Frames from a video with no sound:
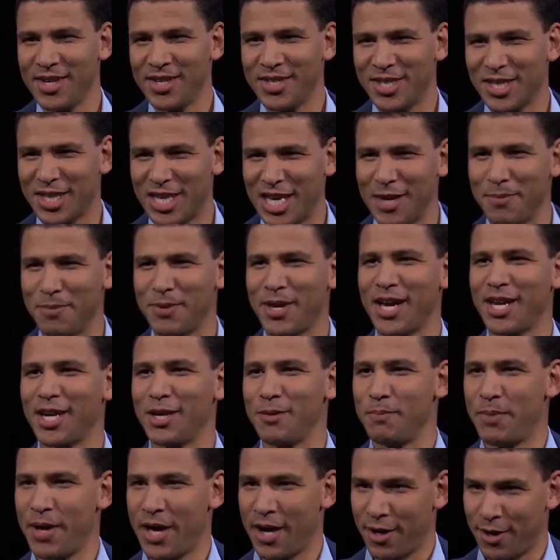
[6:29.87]
to keep
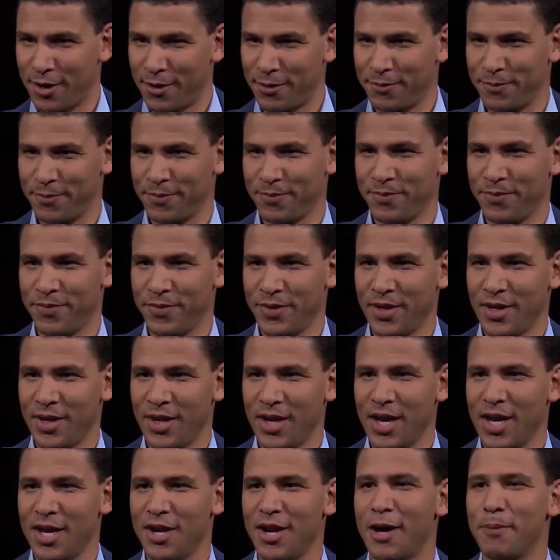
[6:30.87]
getting better,
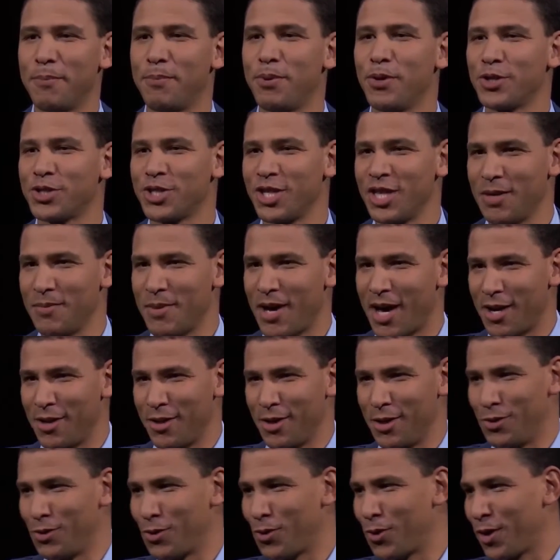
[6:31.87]
and not pushing them out of
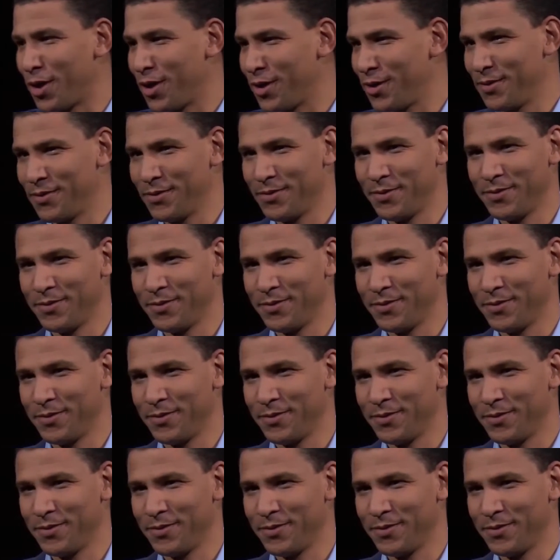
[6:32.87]
their door?